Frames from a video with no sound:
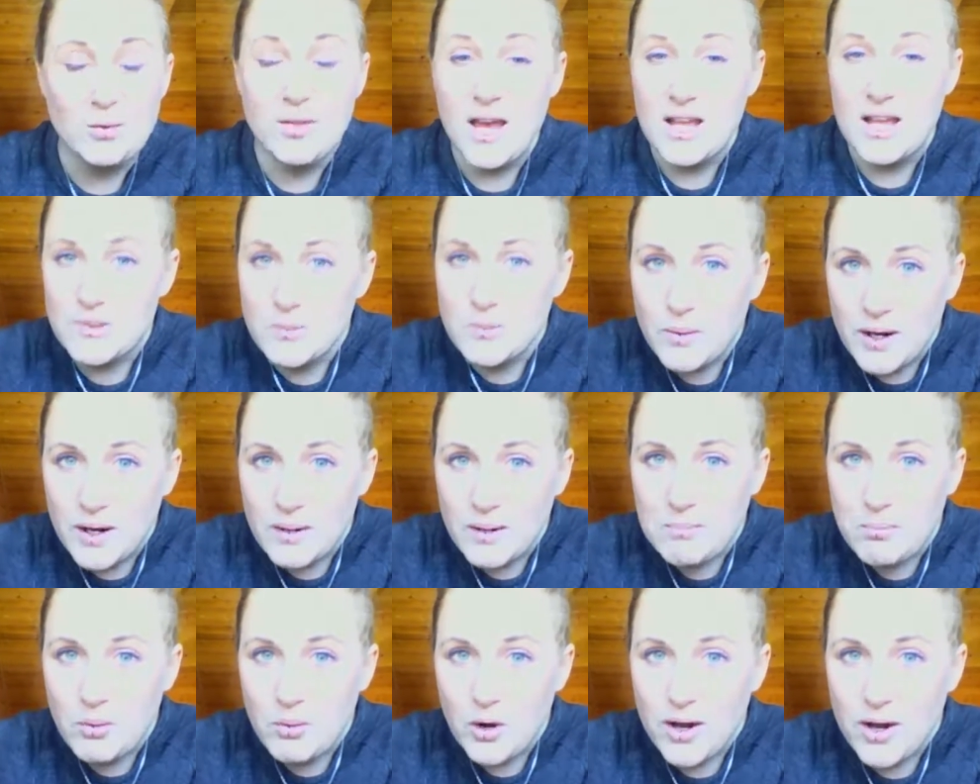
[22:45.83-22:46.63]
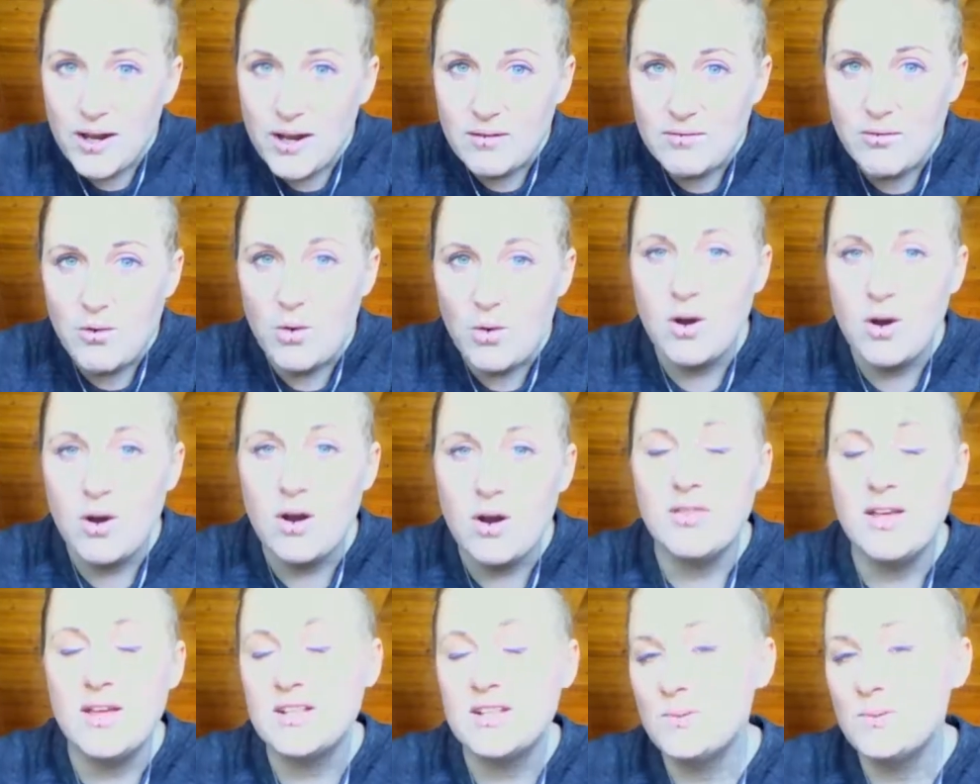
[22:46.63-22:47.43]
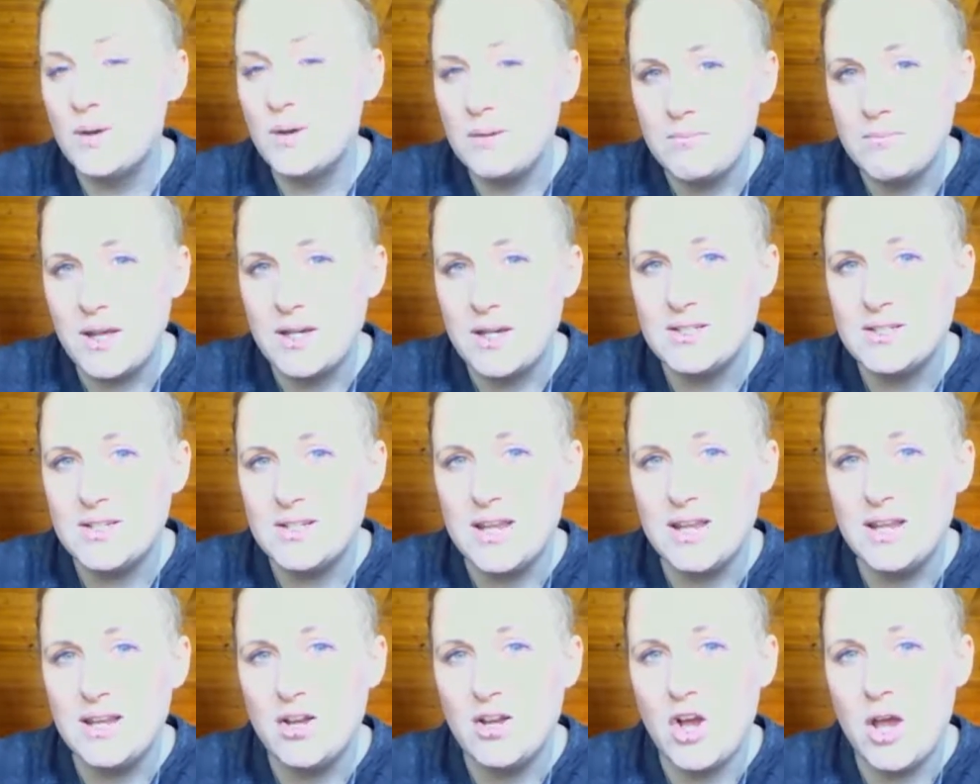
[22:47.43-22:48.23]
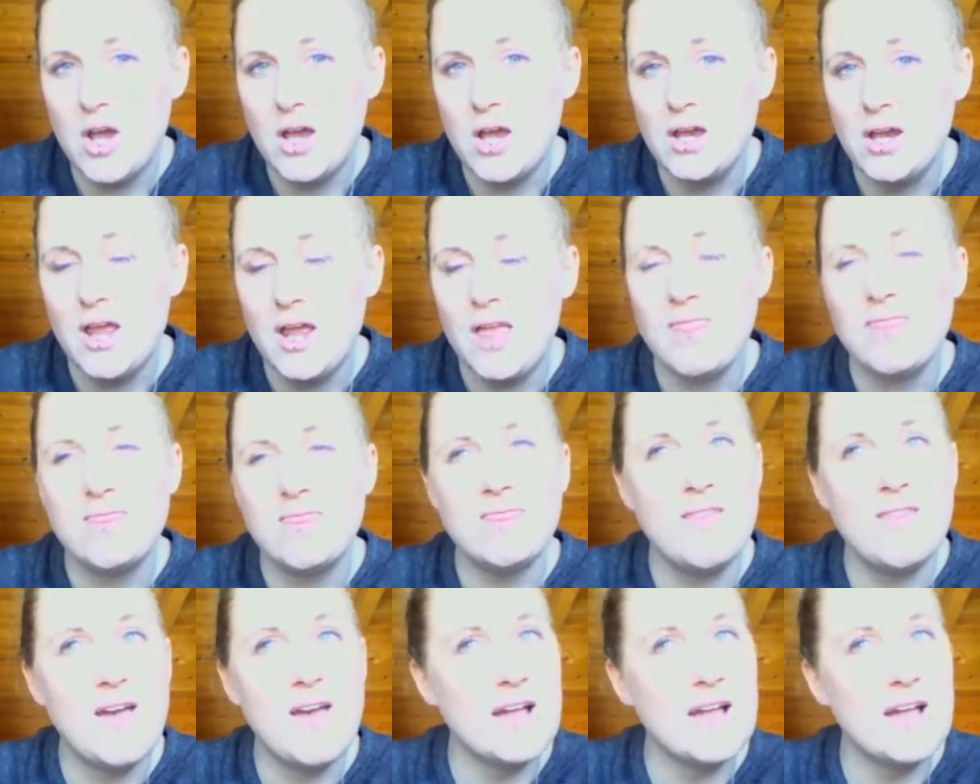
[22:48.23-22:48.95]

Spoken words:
And so that's what I'm praying for. That's what I'm meditating on.